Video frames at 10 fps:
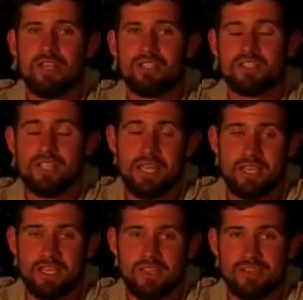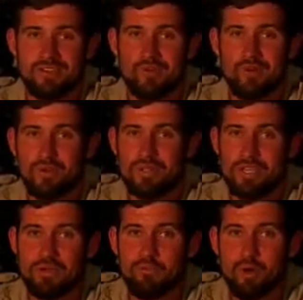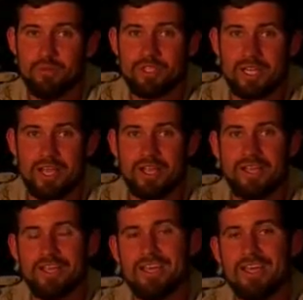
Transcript: a snake called a boomslang,